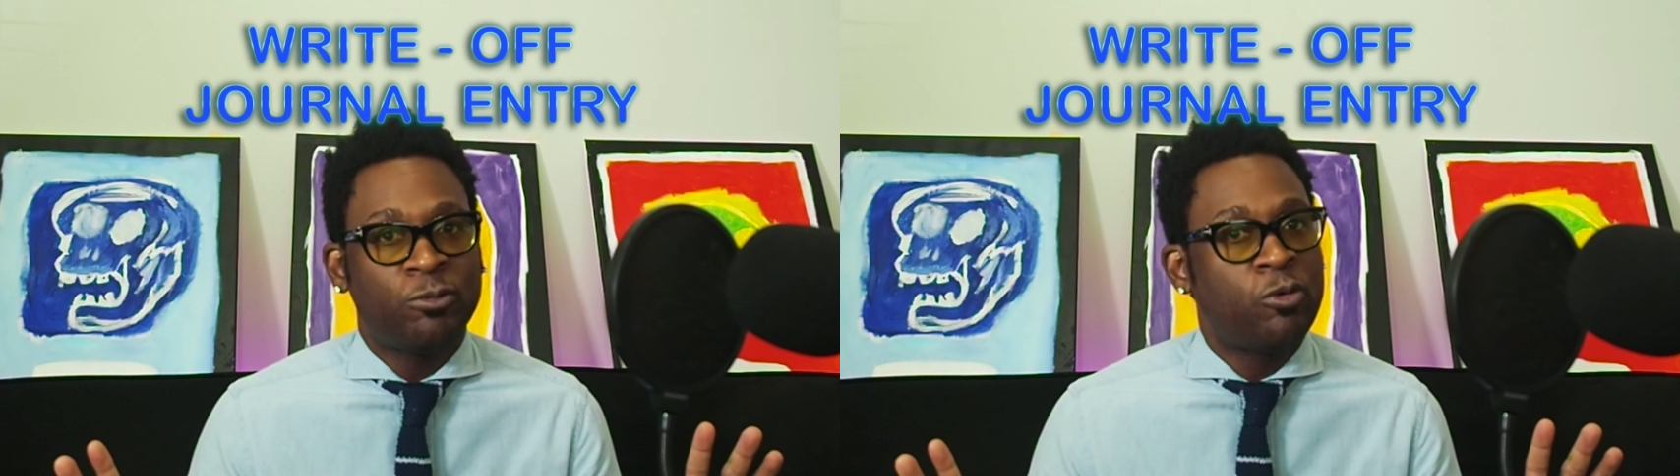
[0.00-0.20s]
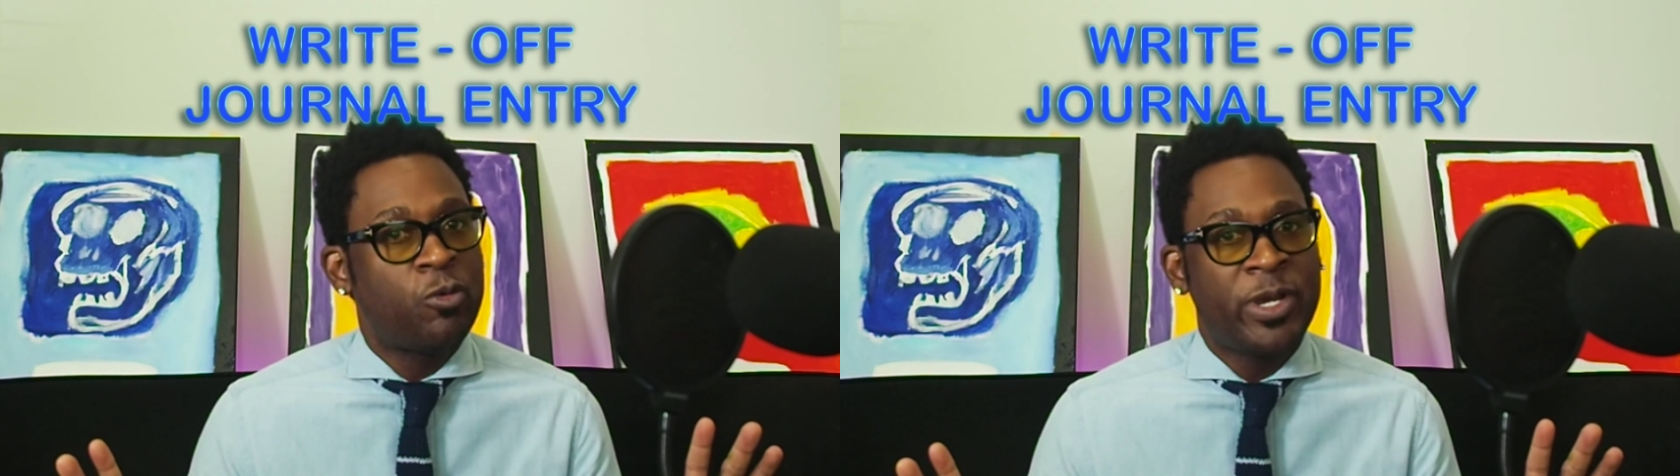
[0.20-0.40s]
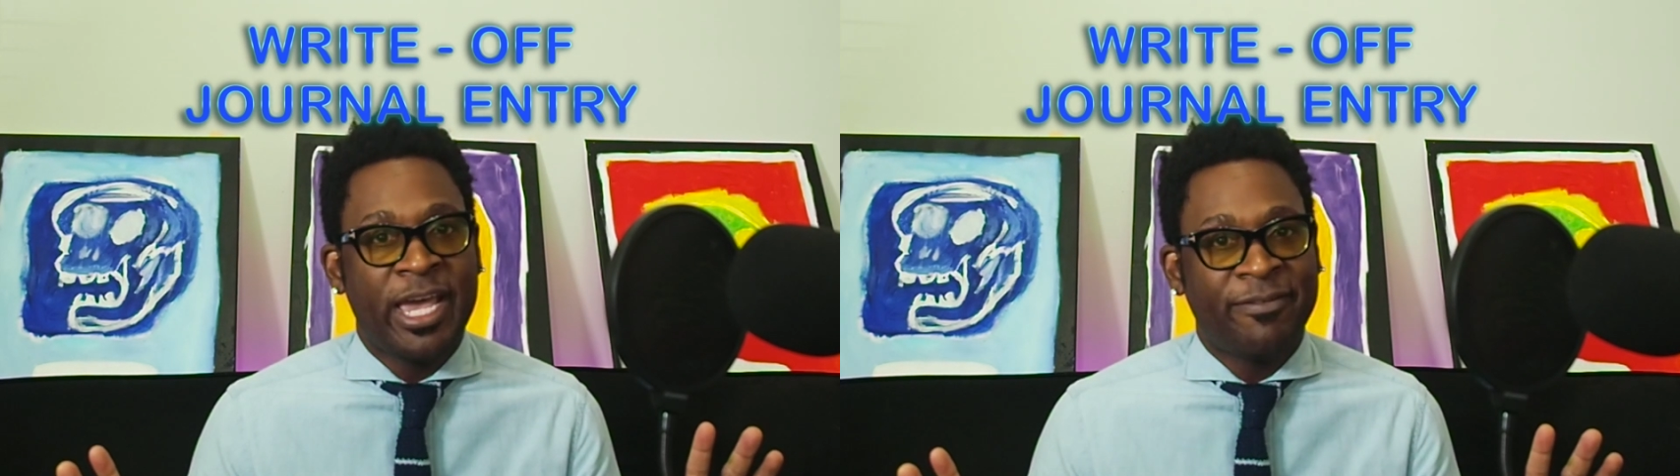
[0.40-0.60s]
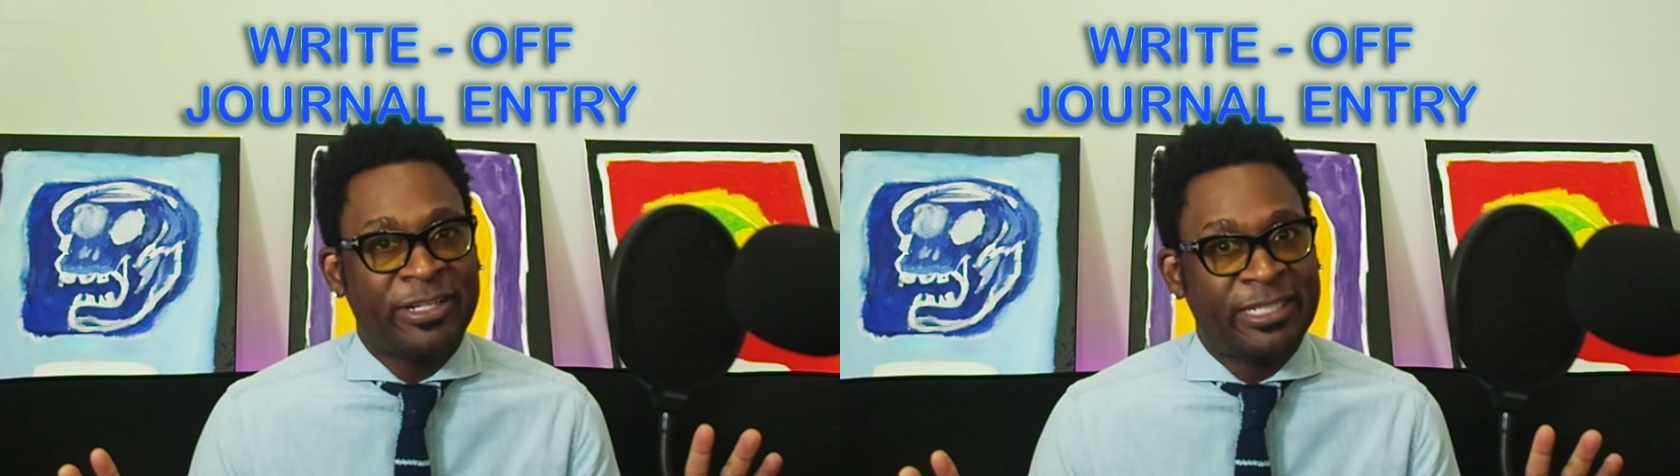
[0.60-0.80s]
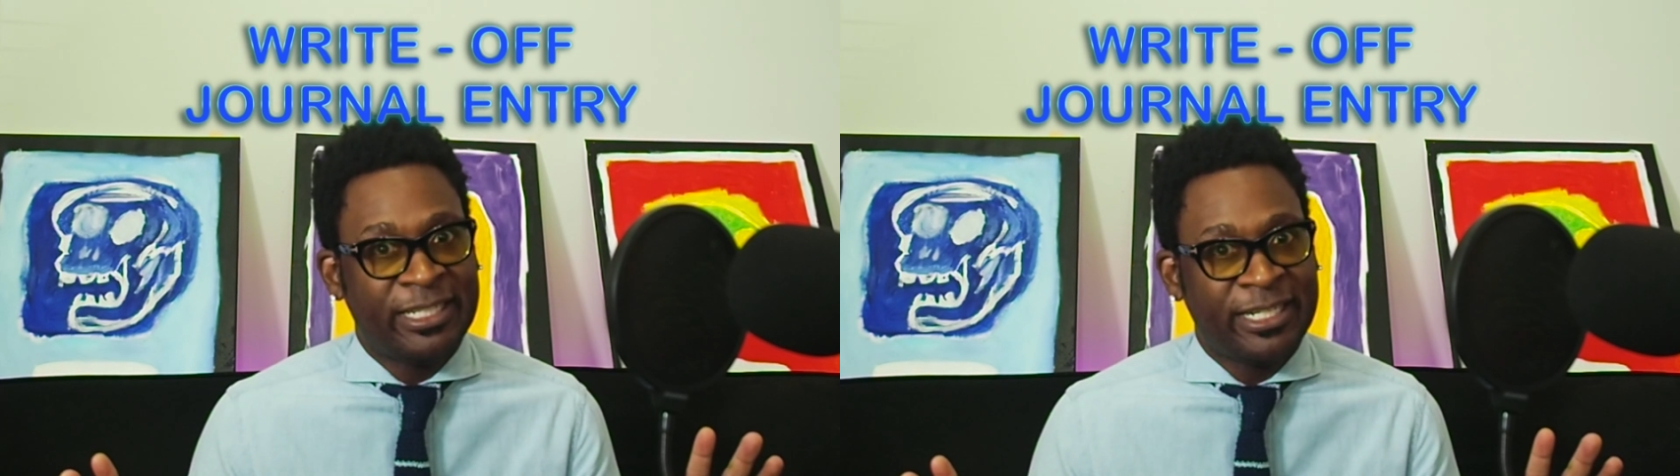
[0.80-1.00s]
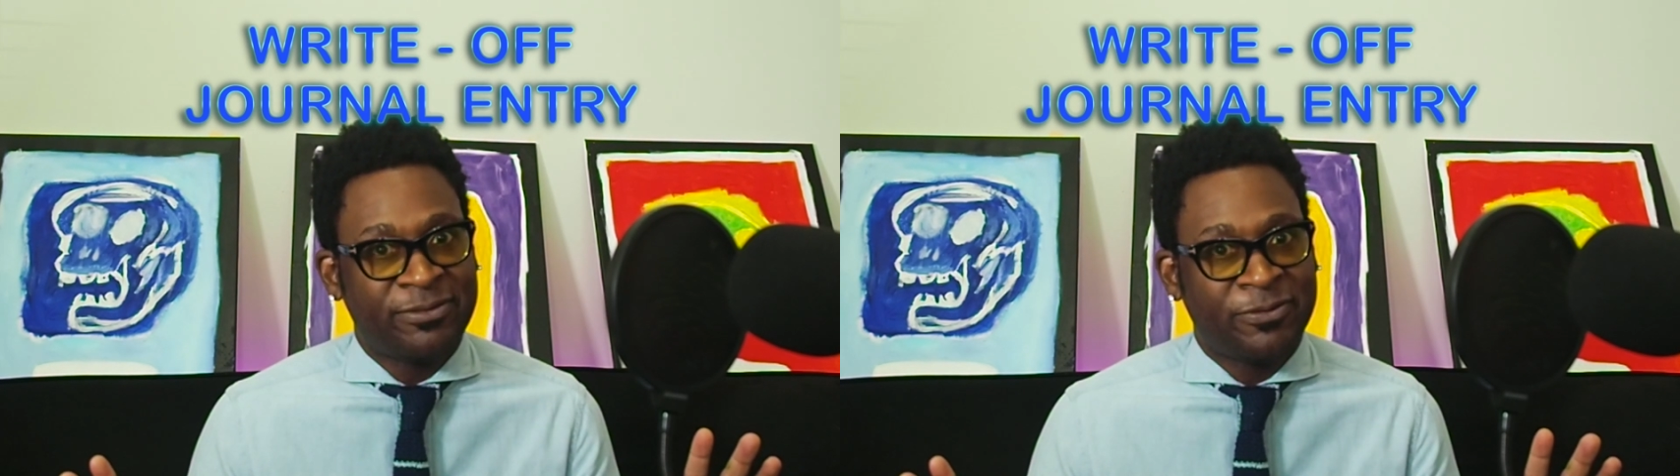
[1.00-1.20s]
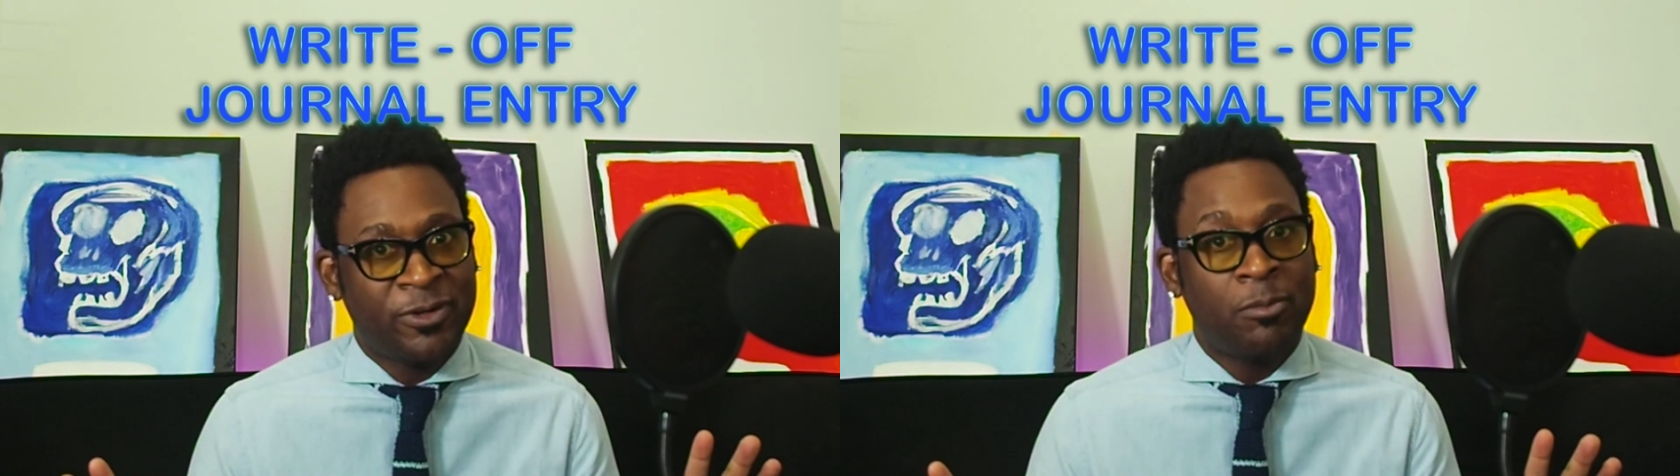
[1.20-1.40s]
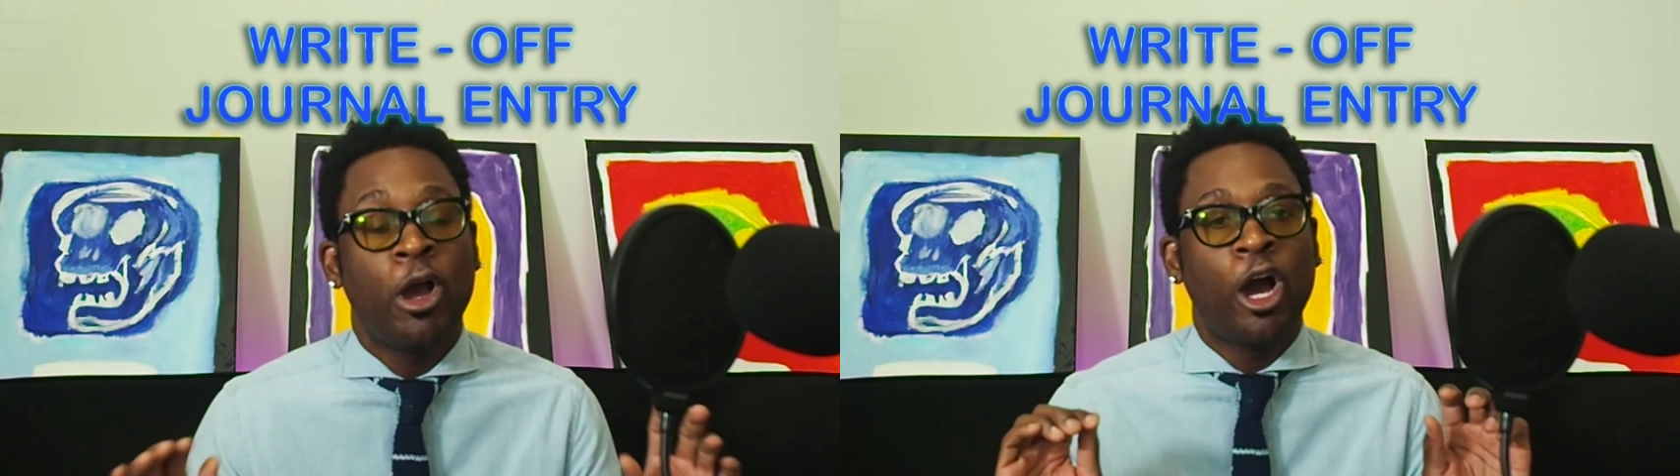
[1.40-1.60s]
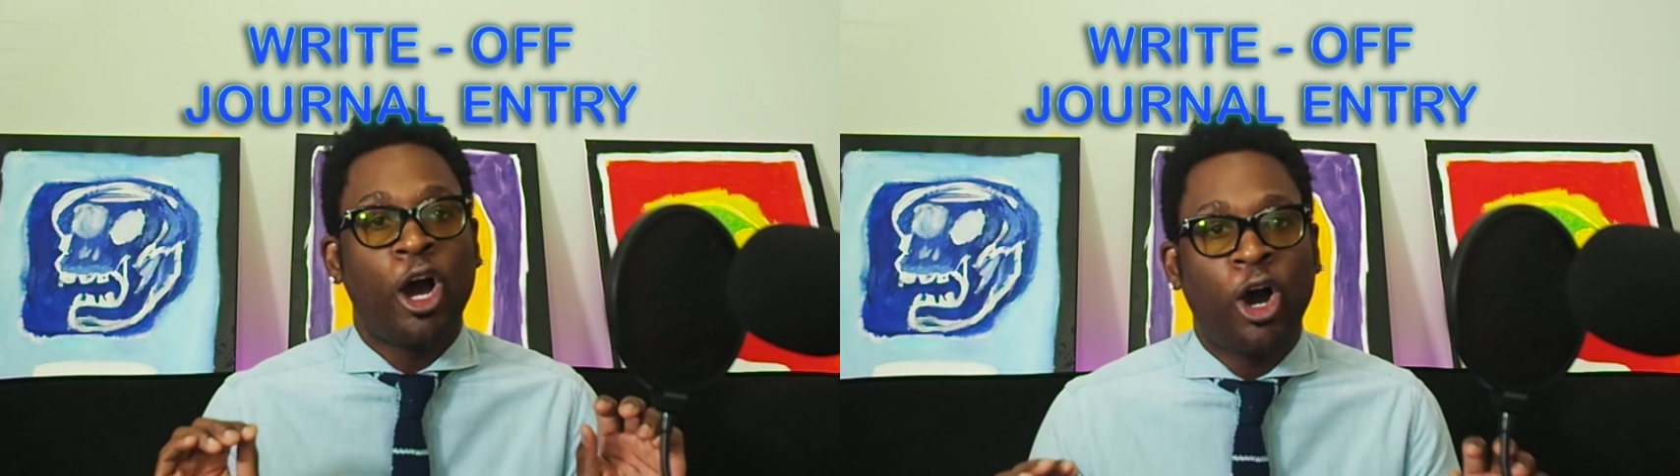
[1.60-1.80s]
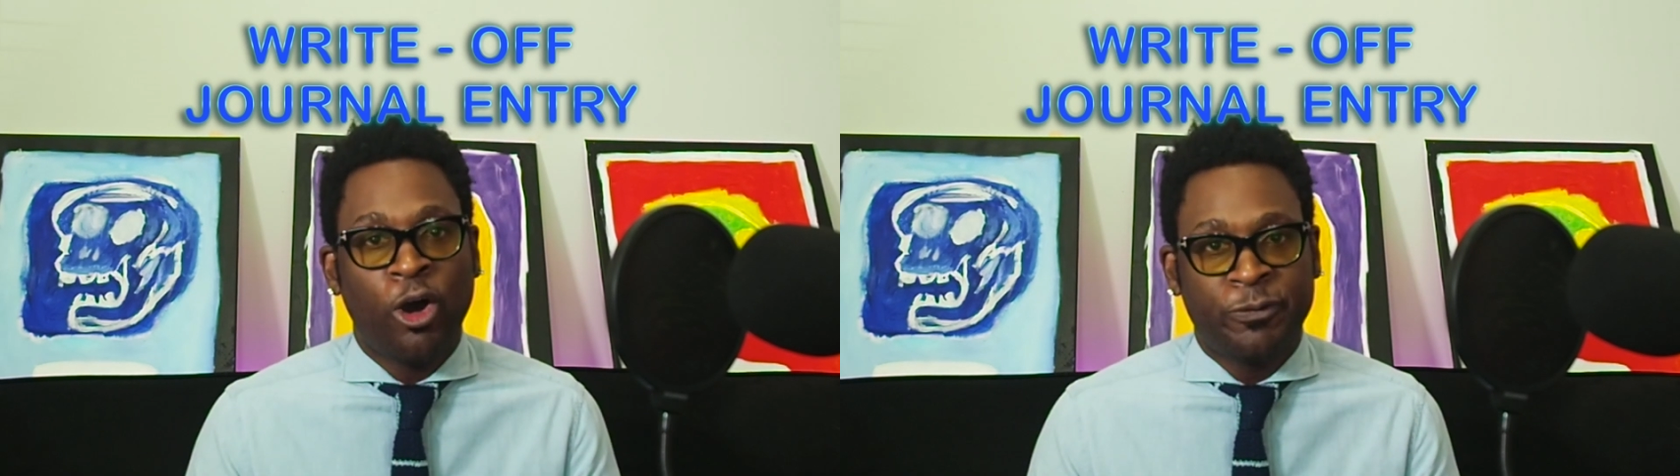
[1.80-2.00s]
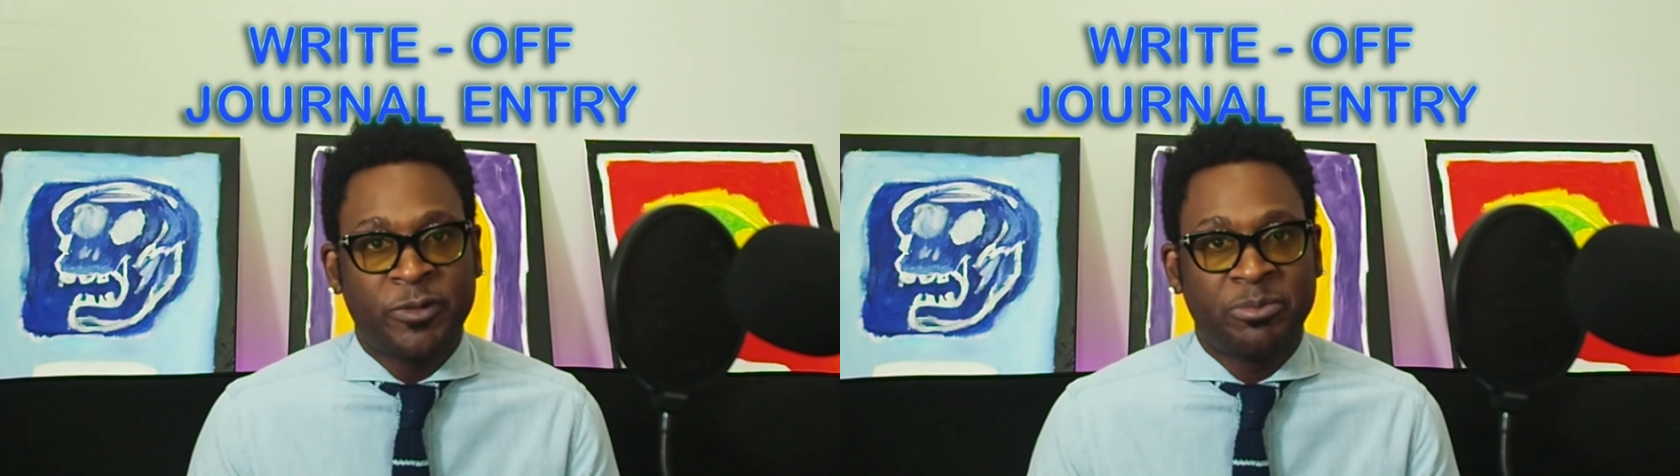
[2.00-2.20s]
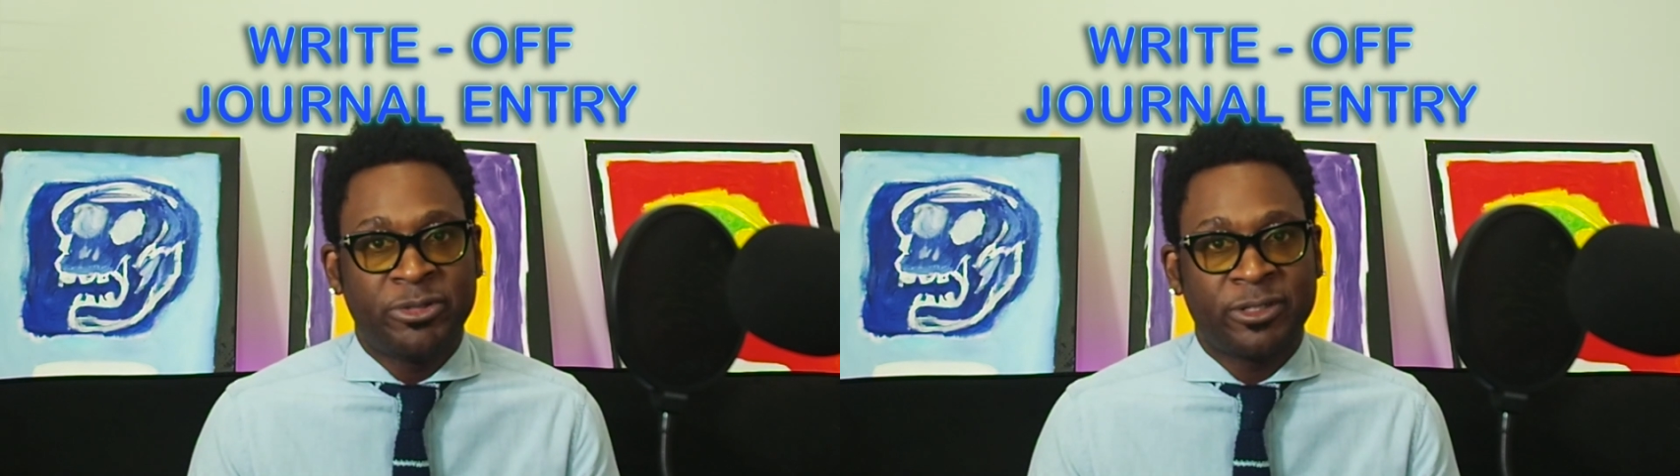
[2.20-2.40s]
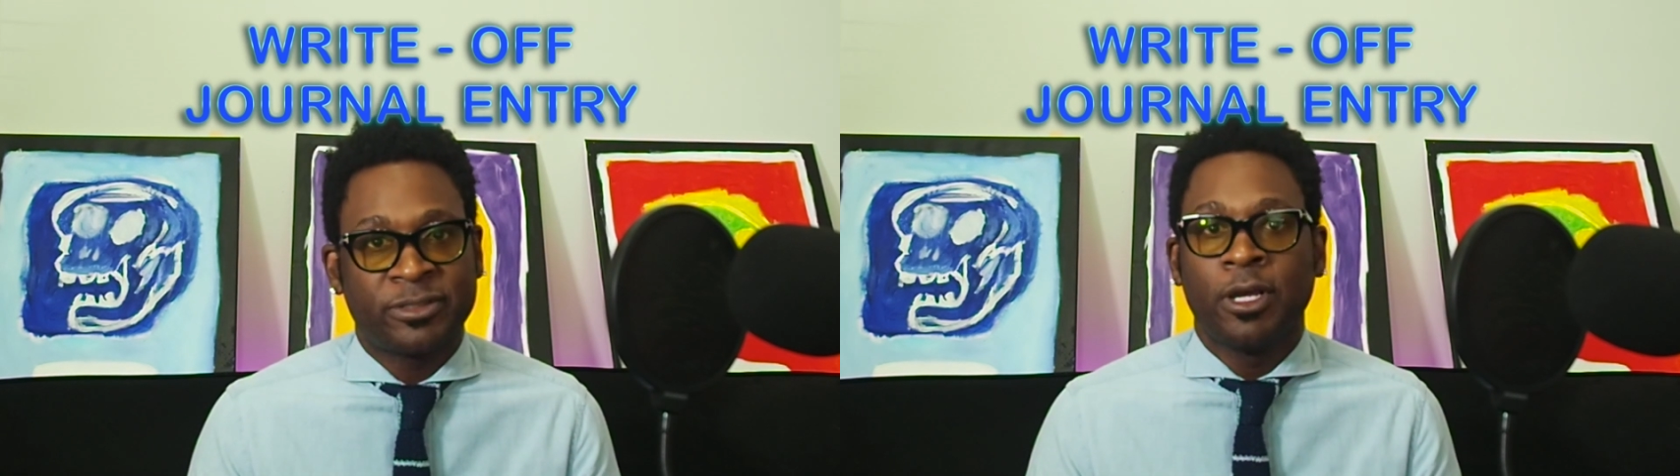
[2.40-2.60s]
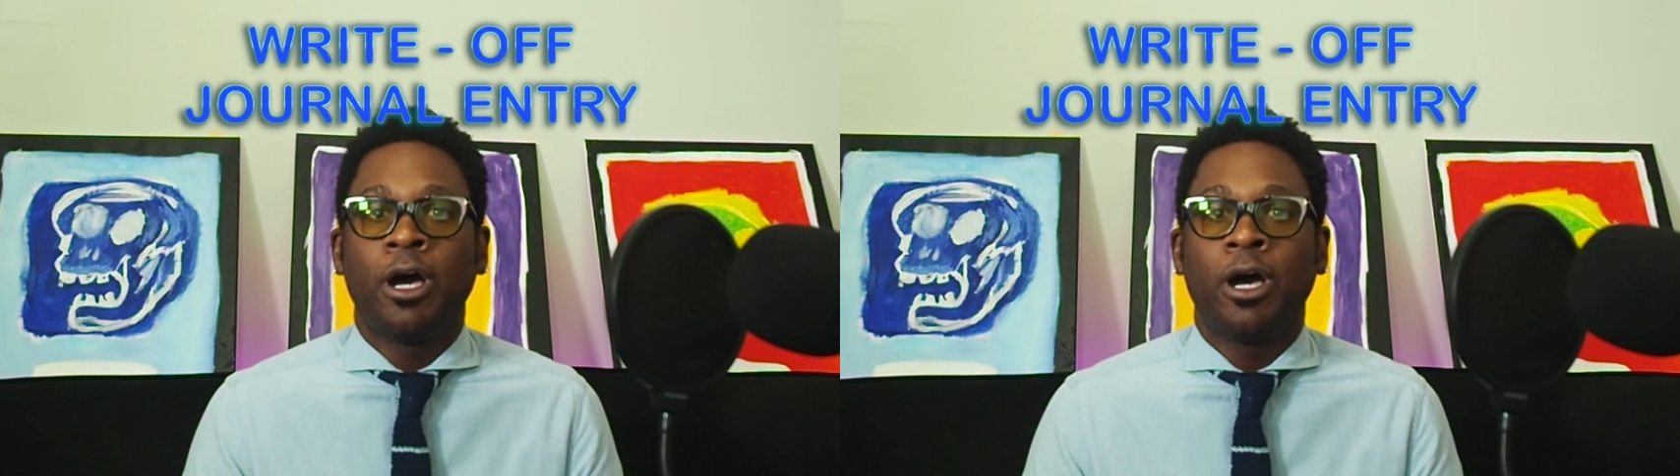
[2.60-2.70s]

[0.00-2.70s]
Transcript: who we haven't collected from off the books,